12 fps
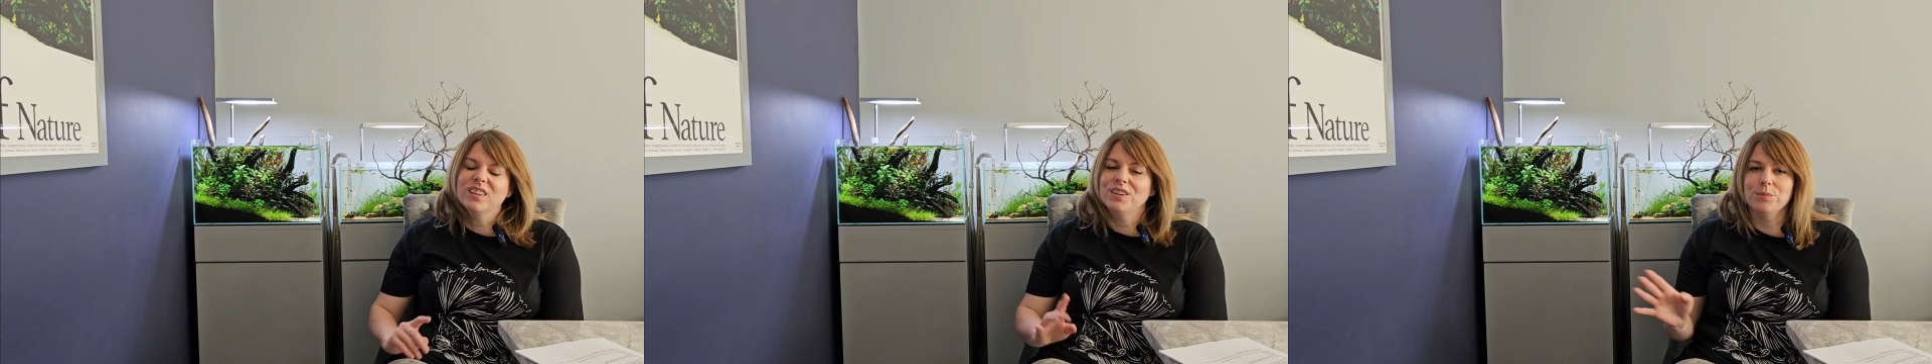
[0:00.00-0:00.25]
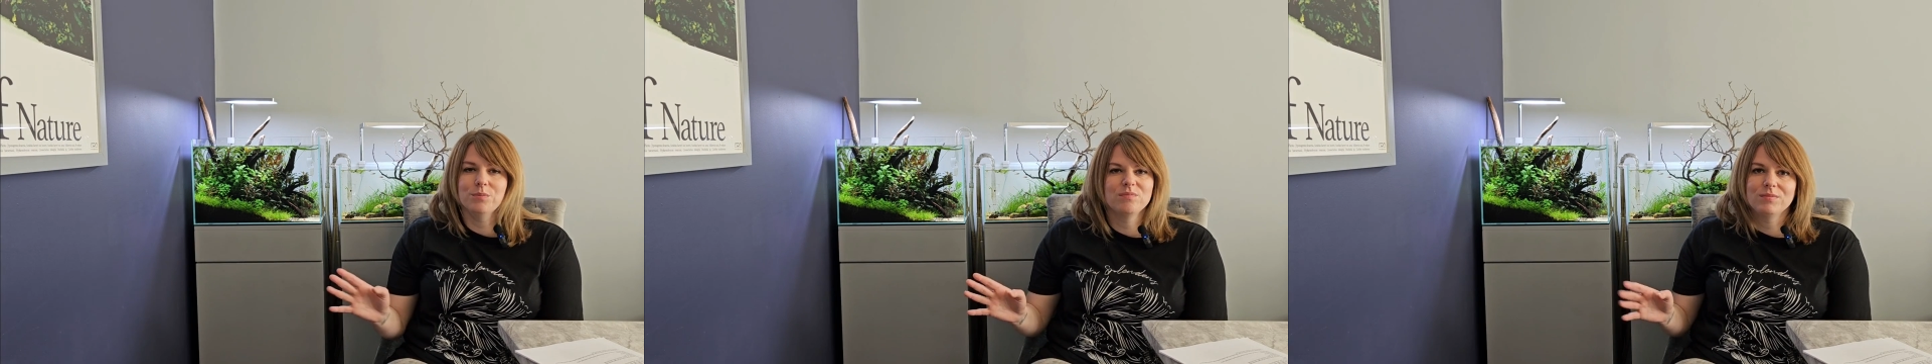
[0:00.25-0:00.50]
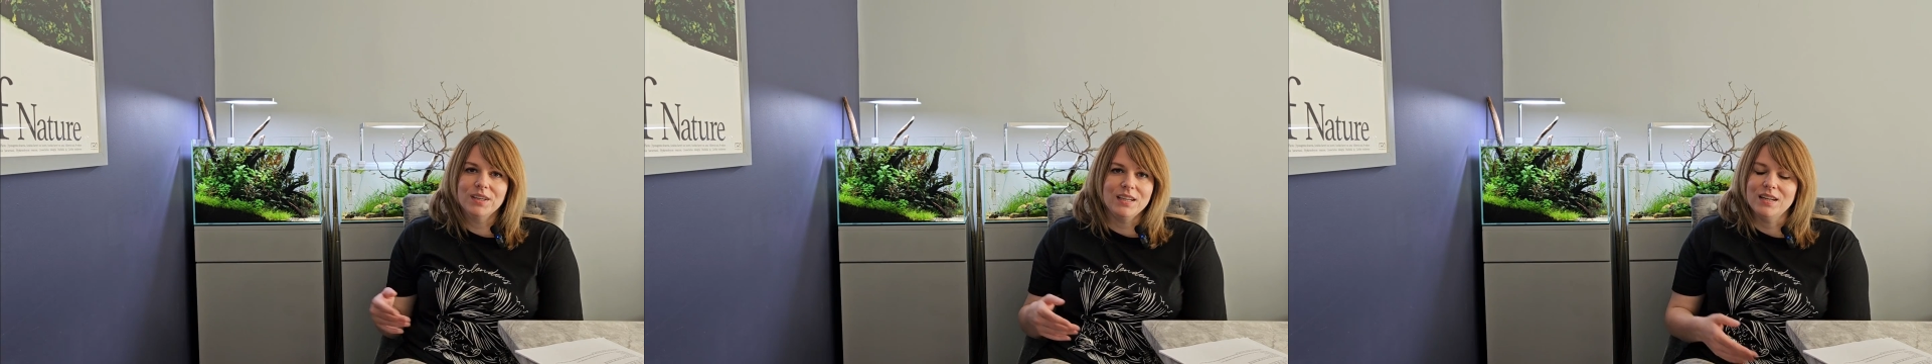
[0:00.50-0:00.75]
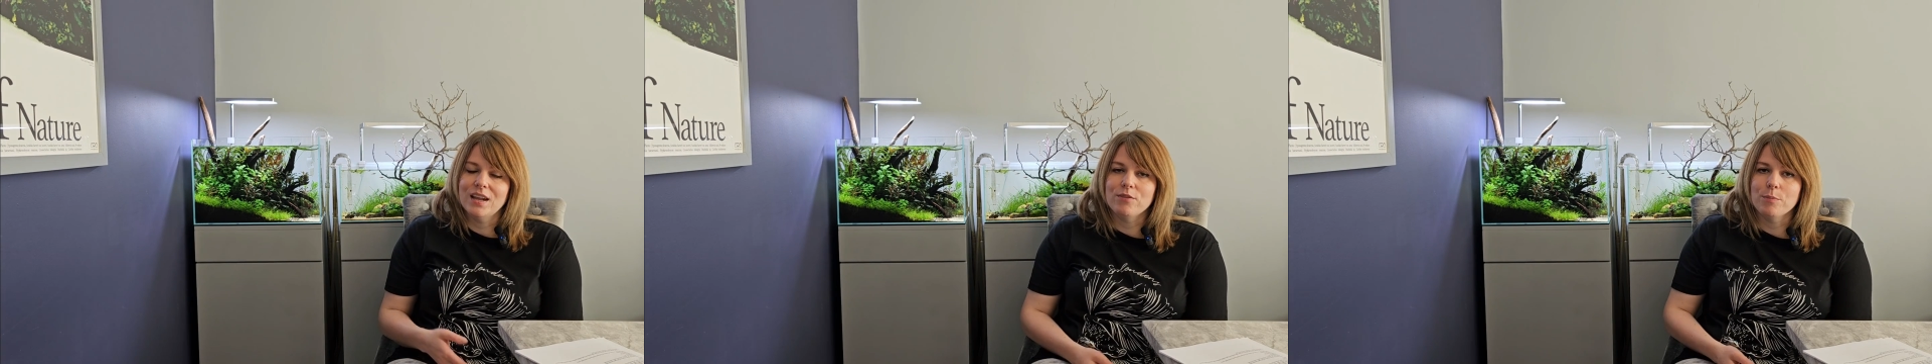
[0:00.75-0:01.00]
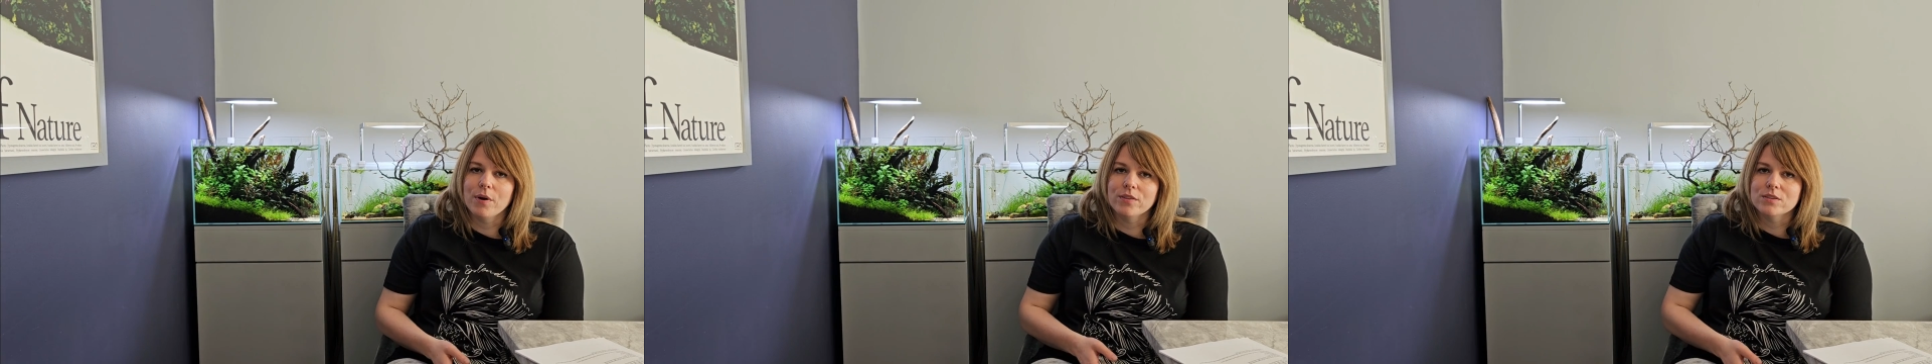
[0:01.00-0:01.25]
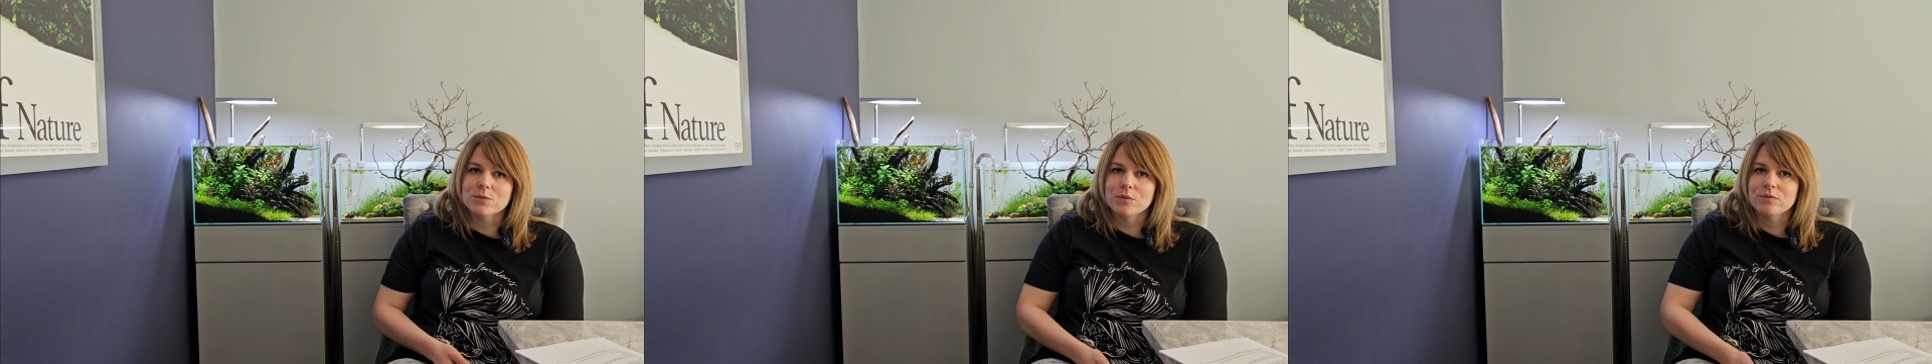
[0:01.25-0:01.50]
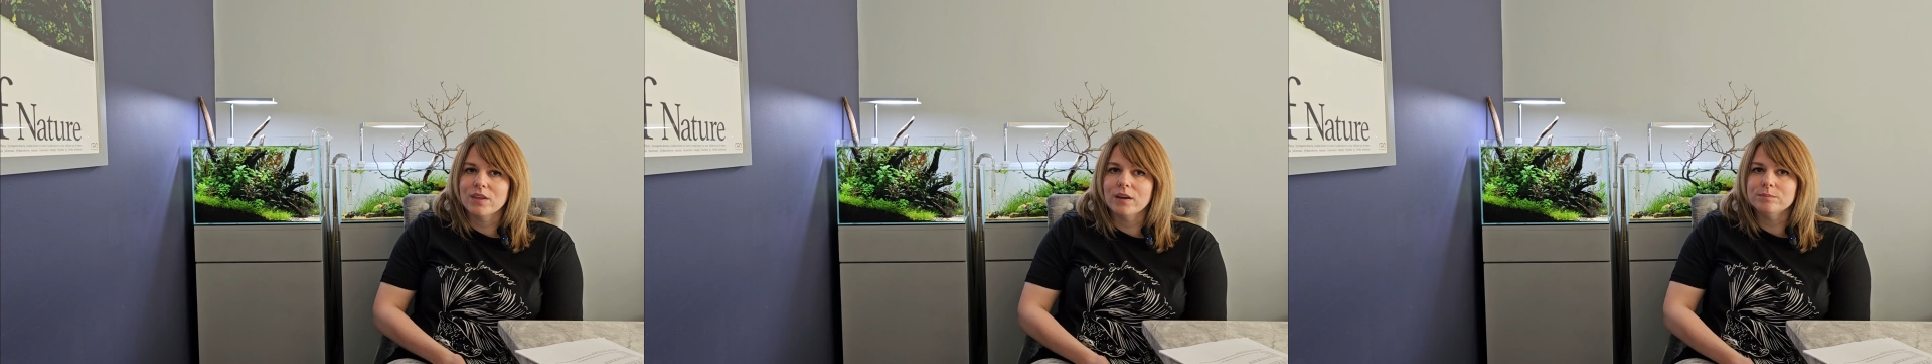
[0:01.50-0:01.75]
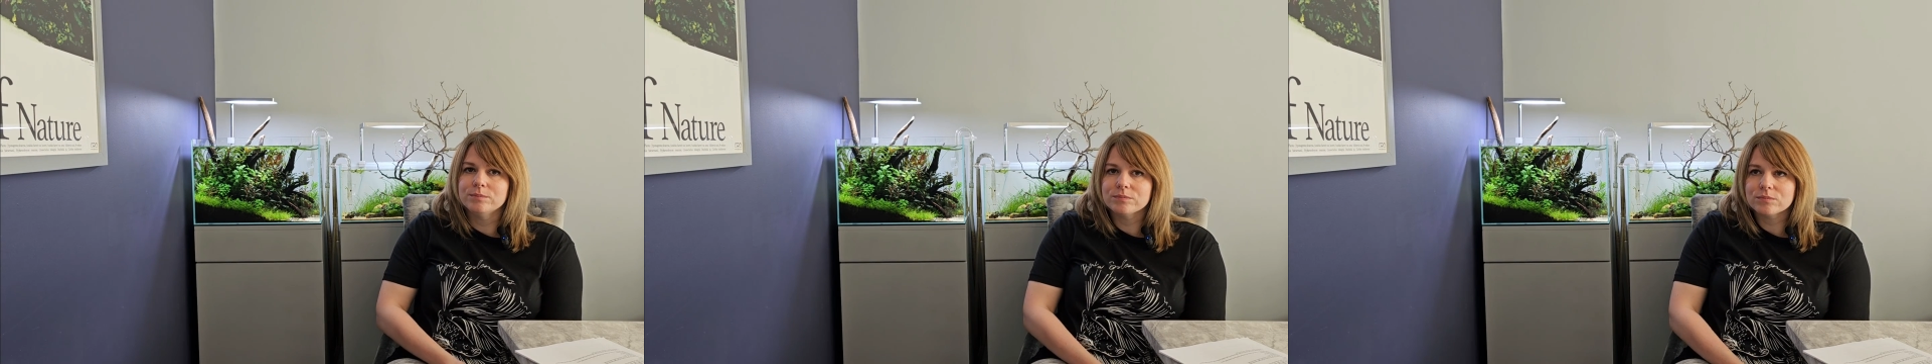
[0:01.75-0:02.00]
and he never bothers with
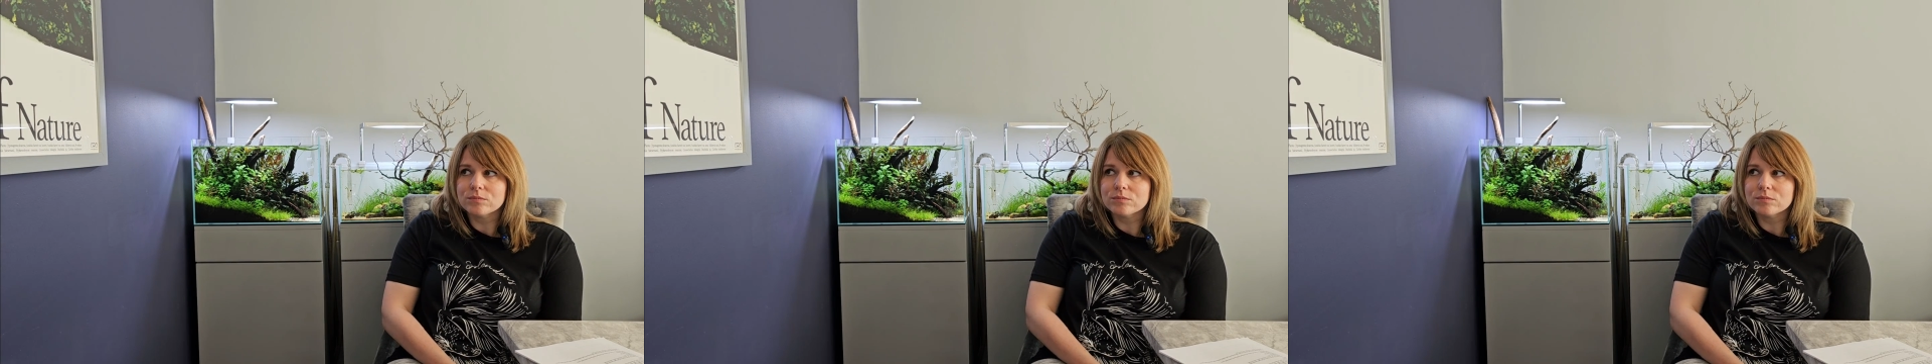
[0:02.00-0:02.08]
them.